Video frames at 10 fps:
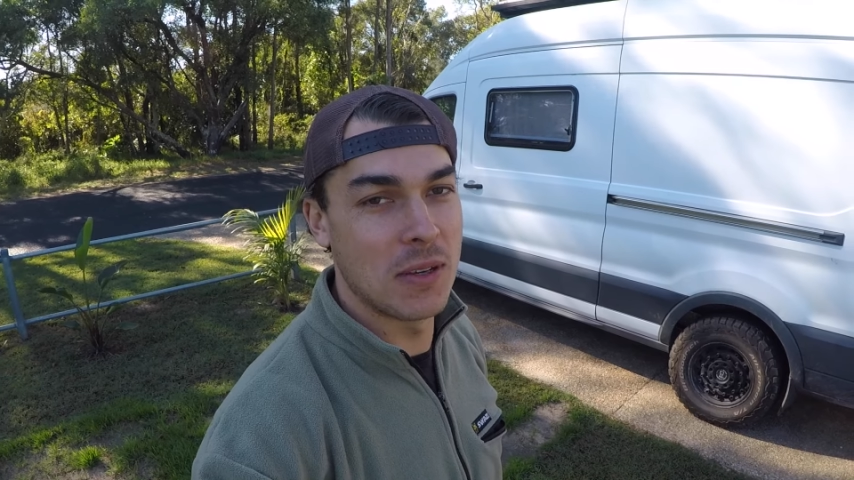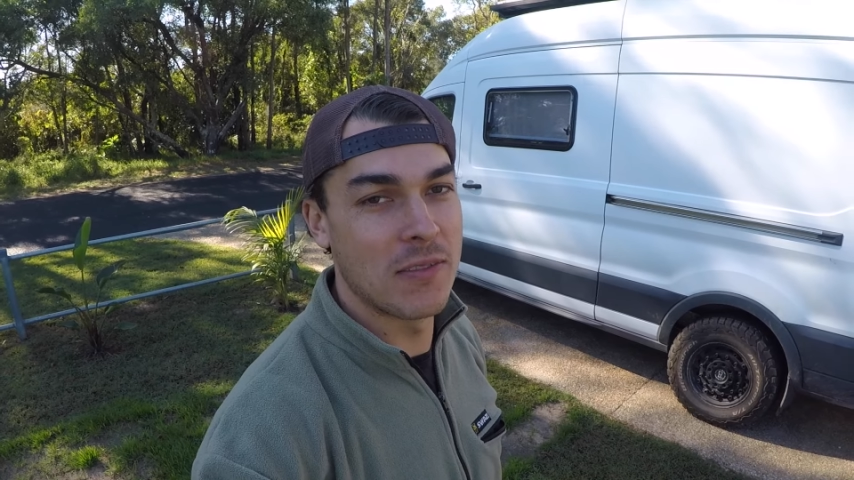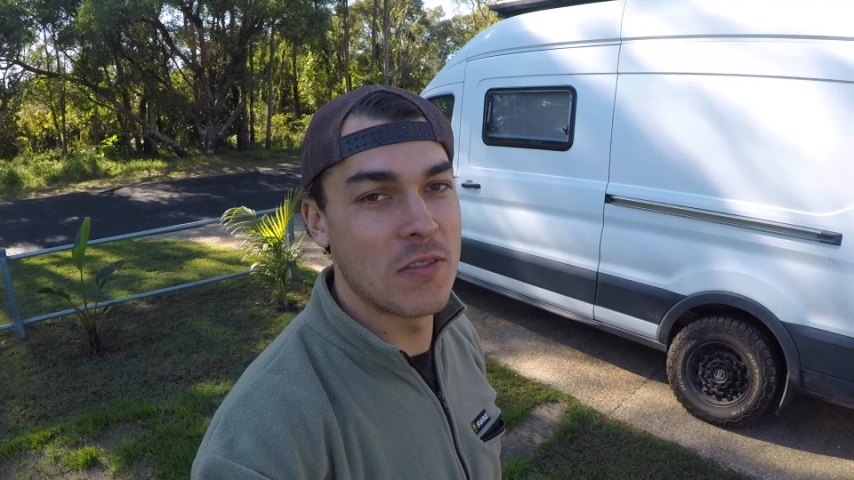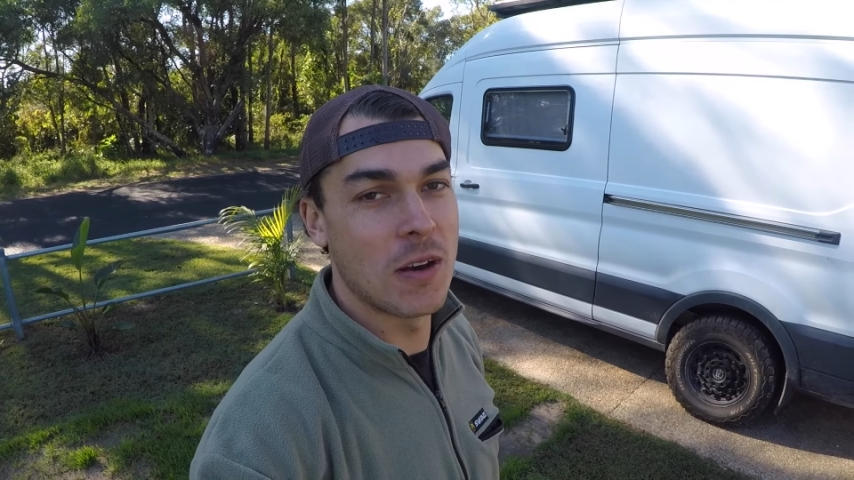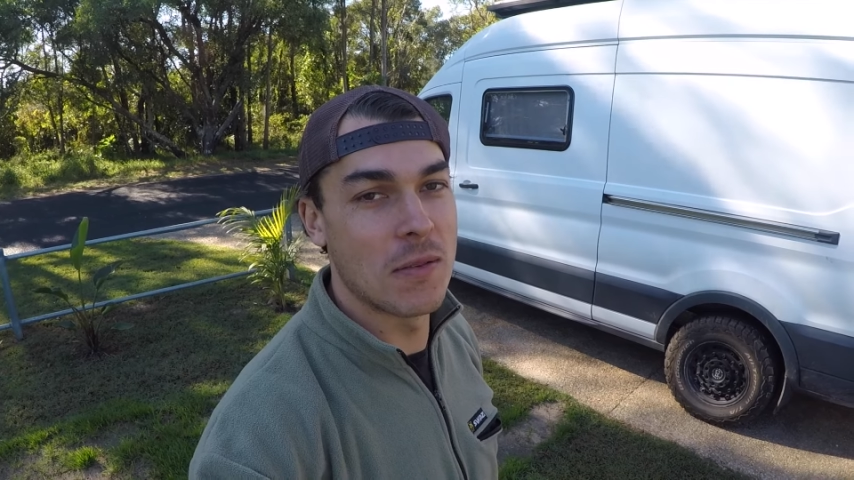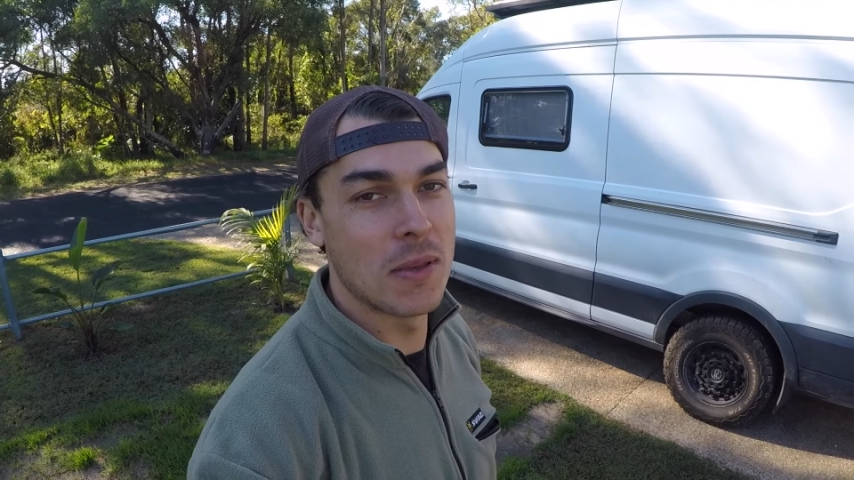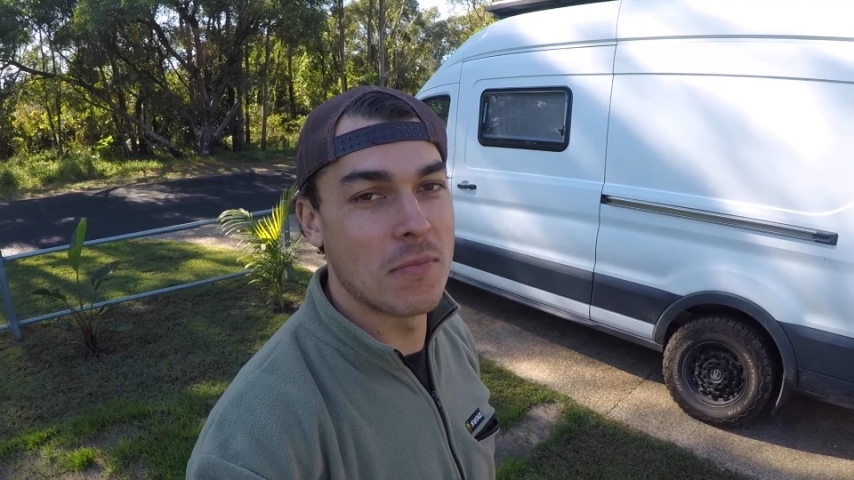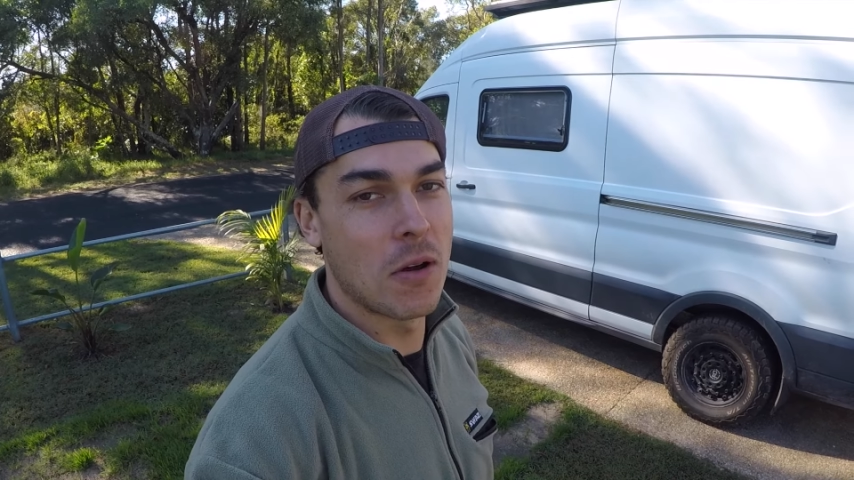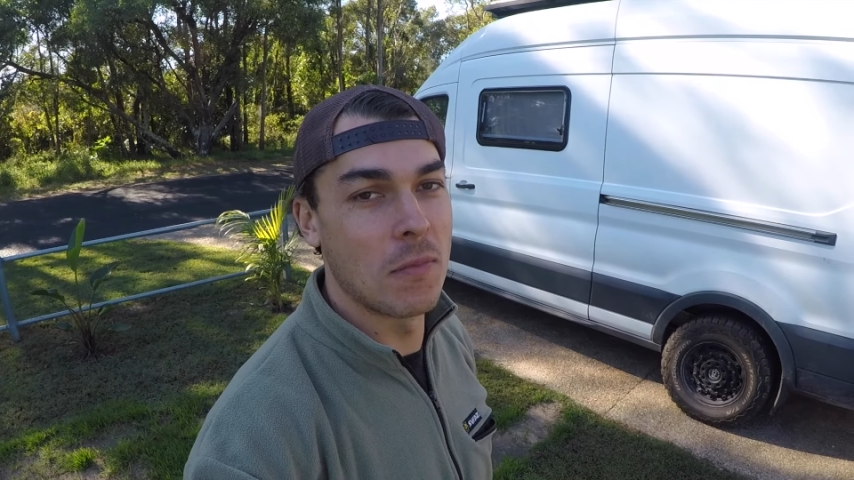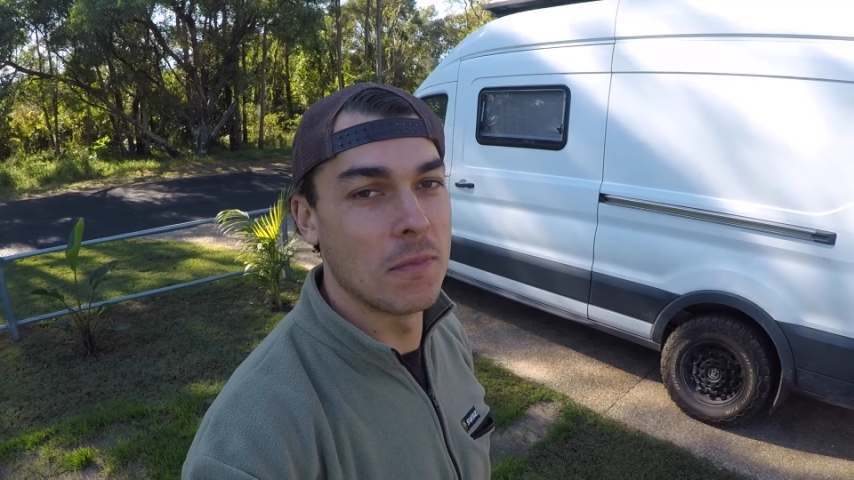have quite a big
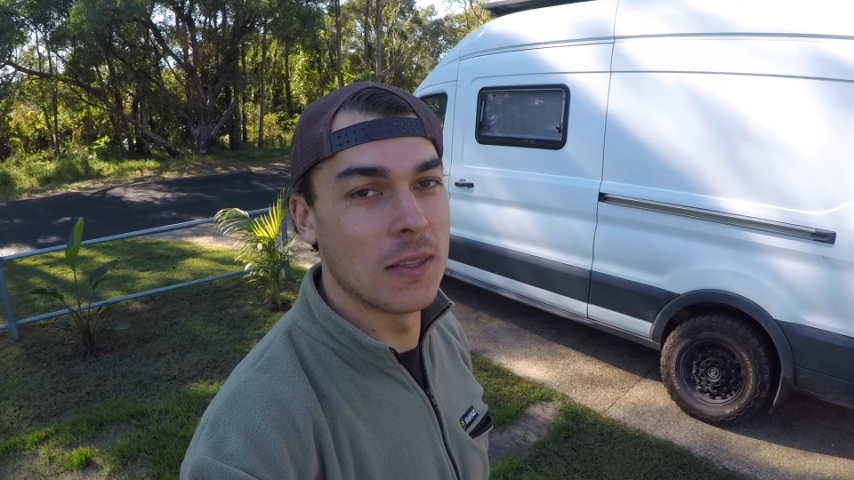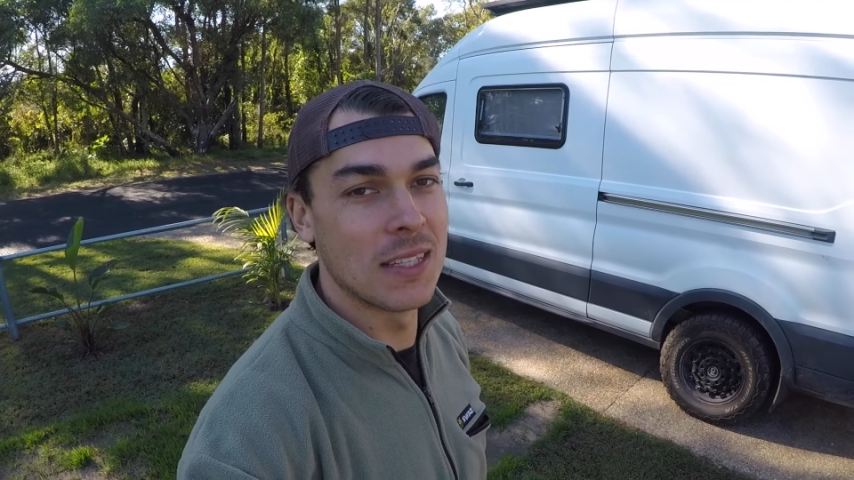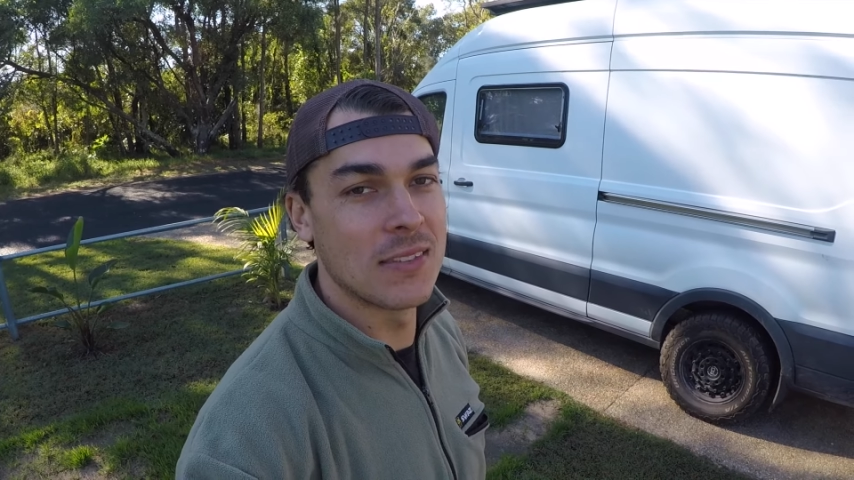problem with this